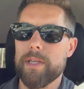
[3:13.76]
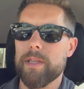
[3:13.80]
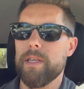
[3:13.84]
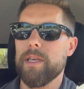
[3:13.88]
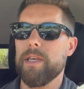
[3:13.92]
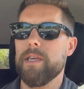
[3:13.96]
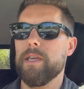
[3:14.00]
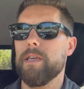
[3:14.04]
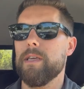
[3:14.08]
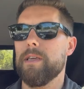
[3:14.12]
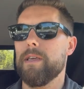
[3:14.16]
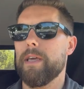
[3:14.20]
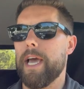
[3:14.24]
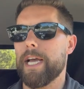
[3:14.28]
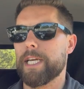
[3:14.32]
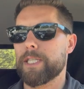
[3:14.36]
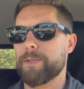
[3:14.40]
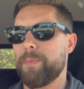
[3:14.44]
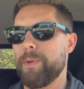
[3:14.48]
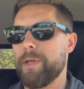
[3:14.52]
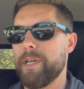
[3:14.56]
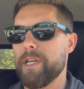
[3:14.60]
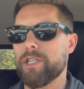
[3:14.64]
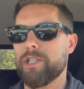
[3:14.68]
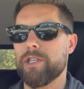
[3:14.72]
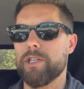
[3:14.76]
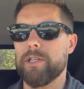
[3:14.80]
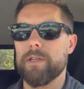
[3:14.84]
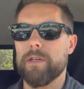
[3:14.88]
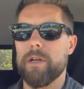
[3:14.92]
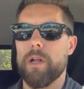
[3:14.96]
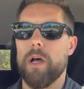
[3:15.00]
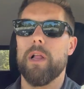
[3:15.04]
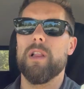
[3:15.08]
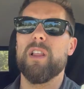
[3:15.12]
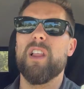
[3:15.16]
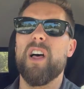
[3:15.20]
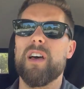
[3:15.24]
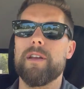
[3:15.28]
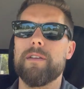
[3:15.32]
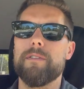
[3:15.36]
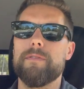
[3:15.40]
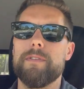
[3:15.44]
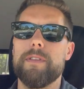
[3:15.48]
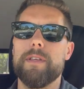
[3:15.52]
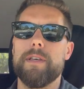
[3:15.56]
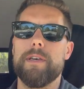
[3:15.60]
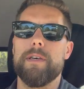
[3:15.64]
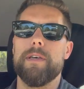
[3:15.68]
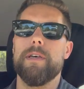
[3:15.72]
the expedition, a lot
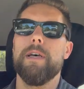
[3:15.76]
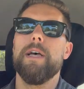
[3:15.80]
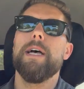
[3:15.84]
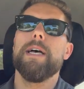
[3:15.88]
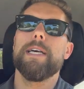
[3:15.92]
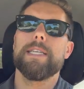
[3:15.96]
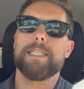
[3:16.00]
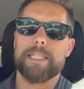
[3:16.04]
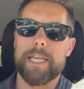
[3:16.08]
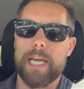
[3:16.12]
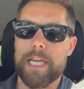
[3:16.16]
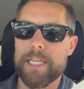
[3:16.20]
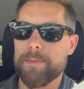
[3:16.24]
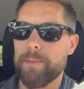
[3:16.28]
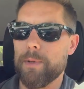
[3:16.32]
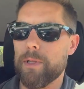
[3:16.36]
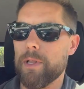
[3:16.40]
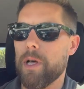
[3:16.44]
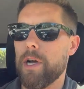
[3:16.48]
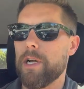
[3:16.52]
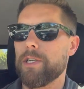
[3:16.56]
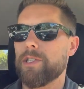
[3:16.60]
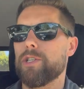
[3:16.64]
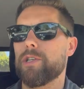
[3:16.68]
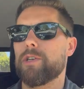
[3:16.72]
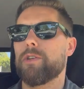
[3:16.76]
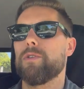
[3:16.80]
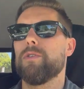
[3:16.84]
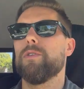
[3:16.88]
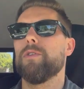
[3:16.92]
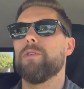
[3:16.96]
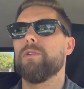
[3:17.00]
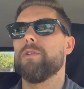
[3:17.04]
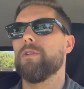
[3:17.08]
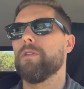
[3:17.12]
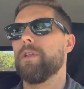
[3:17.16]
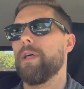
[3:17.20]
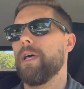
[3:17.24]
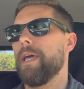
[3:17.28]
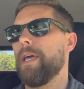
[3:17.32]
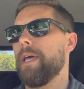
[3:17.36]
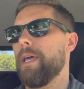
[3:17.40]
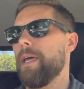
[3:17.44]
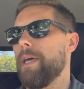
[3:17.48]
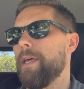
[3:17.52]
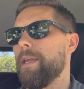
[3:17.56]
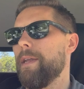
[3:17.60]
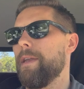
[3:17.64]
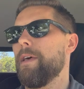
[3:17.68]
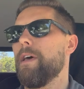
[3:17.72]
of the seismological
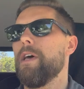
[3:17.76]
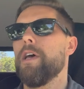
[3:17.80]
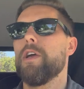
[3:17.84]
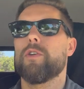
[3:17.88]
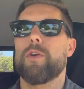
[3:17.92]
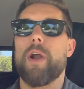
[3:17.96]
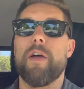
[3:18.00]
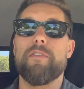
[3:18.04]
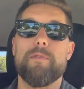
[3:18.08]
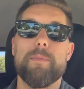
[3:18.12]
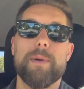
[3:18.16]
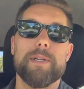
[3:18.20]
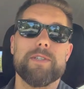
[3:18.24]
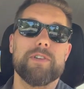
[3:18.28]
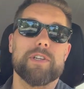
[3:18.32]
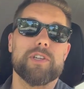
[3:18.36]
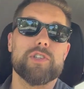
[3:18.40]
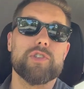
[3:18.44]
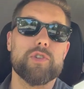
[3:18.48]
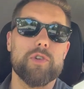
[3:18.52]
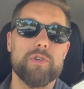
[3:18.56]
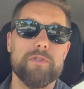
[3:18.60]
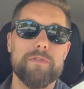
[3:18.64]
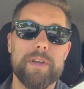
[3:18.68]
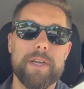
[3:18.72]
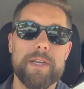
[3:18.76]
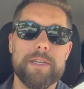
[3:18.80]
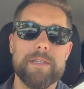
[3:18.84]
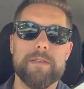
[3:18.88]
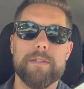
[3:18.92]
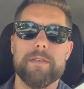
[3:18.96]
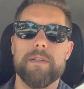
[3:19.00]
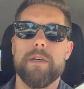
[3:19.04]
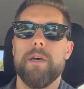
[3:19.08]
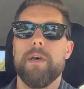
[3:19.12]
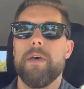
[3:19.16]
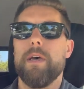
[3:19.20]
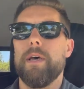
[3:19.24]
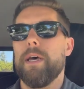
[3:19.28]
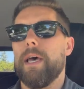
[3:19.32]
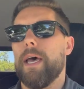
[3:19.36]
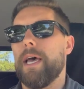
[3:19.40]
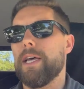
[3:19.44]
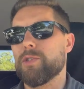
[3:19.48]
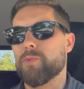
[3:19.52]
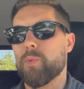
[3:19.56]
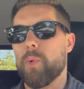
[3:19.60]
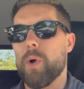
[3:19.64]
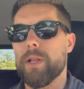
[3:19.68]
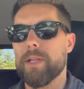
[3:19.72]
and gravimetric surveys,
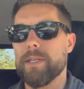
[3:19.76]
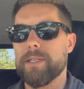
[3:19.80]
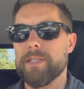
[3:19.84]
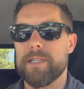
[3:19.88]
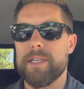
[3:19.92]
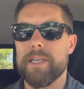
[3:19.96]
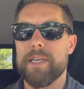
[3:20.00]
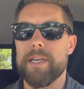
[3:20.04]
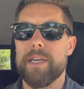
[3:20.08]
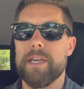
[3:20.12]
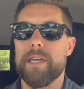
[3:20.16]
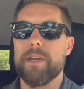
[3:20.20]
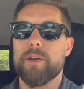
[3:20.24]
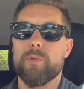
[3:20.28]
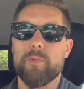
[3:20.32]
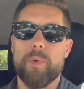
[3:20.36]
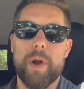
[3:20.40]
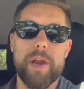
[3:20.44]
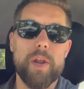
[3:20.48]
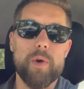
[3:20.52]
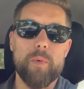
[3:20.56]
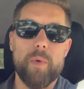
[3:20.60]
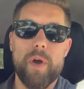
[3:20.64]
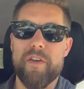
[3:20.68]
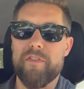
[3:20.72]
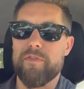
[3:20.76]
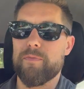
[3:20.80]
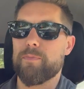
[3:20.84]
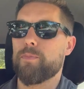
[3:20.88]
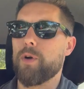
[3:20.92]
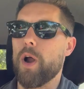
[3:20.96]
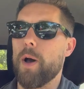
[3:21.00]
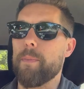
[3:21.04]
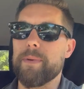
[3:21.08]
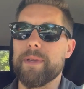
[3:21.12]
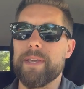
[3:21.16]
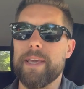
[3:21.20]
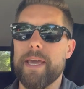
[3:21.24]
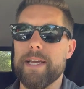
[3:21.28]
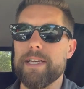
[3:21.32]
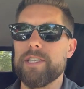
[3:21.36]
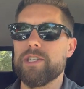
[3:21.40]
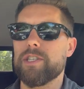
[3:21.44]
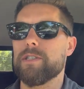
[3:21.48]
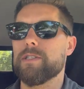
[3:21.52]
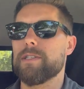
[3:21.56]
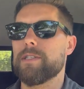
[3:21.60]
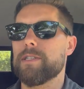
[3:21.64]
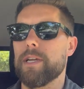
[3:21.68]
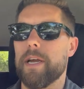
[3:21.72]
as well as the radio wave
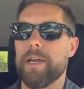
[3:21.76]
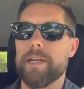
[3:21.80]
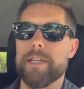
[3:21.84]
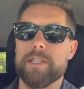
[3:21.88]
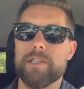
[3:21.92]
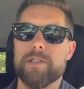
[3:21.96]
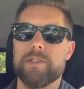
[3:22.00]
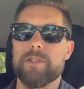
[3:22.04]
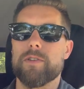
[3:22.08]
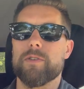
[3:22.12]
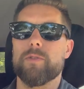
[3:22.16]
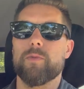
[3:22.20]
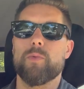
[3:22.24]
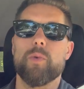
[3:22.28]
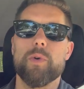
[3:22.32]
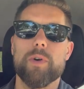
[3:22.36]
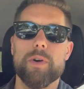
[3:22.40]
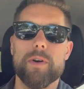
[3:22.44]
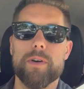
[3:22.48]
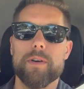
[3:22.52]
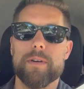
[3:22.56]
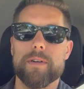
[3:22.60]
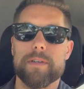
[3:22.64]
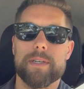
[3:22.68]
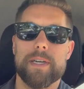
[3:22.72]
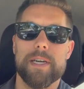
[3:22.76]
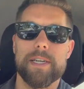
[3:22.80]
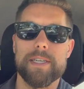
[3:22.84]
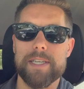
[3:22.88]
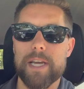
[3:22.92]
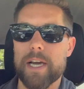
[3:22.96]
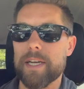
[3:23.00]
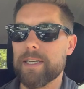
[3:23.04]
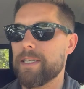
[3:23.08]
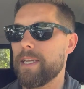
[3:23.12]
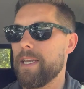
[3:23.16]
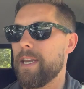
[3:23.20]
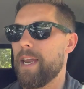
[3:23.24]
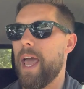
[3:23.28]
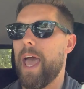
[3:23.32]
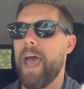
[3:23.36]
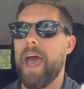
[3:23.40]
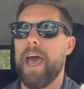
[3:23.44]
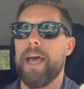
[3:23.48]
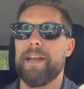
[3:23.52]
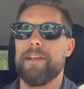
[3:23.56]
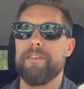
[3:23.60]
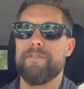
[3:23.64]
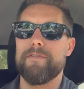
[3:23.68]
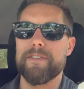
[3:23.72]
propagation studies, were conducted
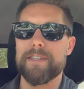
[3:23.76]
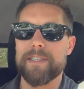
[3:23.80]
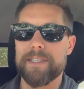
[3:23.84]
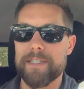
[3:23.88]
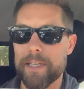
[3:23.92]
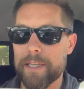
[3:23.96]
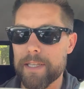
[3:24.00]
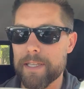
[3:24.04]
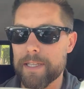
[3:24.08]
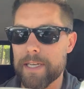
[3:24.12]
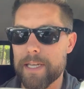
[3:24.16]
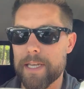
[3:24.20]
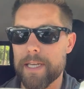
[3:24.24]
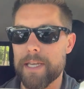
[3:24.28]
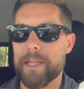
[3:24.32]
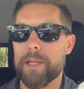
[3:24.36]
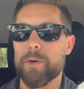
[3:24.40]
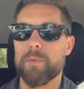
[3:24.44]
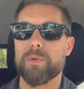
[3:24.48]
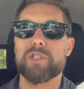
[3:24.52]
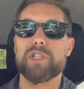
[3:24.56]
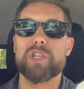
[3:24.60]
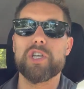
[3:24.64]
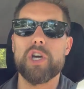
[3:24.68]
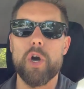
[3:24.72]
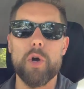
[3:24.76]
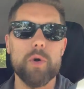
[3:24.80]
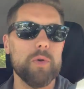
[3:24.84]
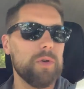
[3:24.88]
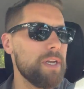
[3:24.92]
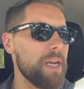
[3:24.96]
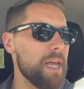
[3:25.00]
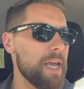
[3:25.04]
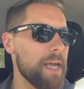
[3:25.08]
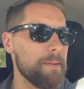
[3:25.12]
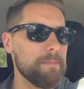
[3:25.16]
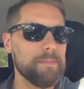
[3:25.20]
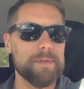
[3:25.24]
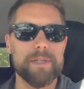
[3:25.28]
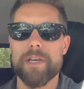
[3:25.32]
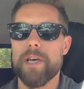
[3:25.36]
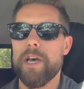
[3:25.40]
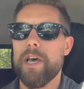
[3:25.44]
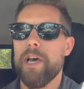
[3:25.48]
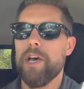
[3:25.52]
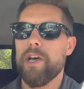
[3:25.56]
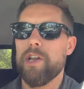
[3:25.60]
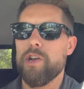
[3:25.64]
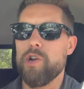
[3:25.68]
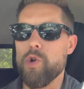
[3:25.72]
at a facility that was codenamed
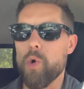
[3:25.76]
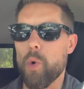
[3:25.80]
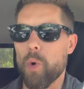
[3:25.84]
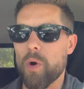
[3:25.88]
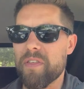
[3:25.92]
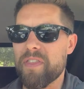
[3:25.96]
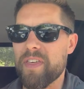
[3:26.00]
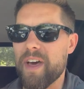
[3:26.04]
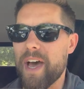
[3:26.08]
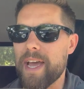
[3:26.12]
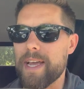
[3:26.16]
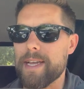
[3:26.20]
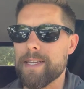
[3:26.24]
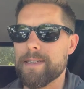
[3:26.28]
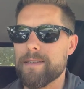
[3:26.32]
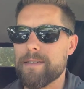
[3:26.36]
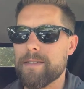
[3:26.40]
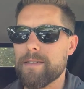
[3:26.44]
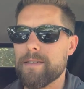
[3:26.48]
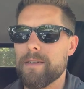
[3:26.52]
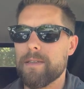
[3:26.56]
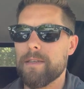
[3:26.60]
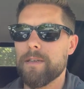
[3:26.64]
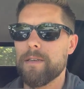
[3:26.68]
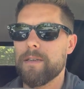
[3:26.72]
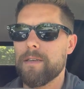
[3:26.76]
North Ice.